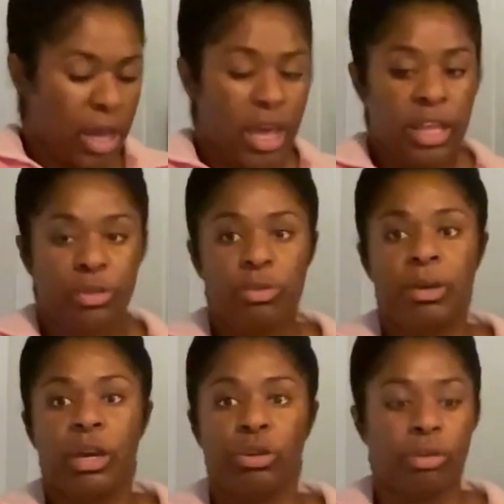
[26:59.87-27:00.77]
And this would
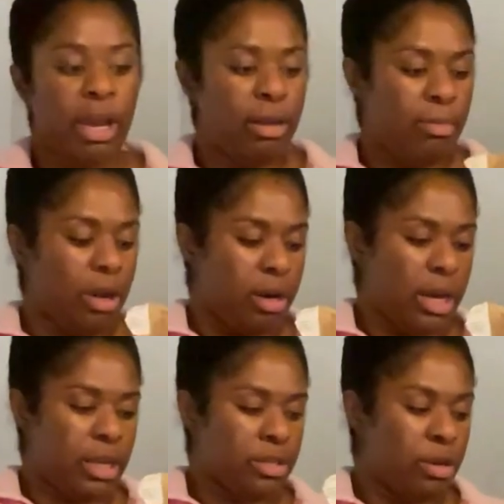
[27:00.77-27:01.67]
be a great
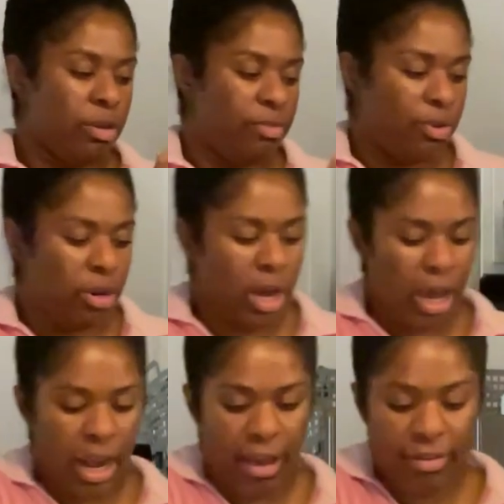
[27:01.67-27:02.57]
marinade. So if you're
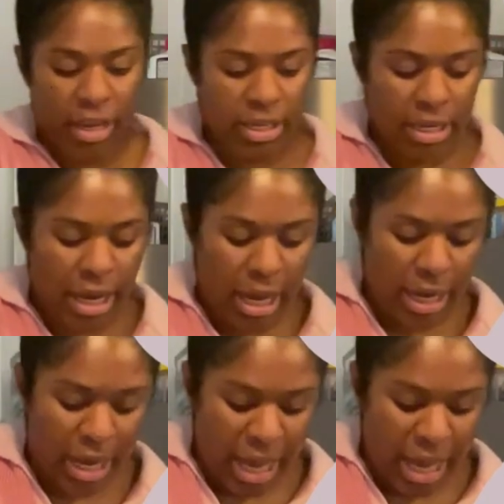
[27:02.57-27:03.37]
not having it tonight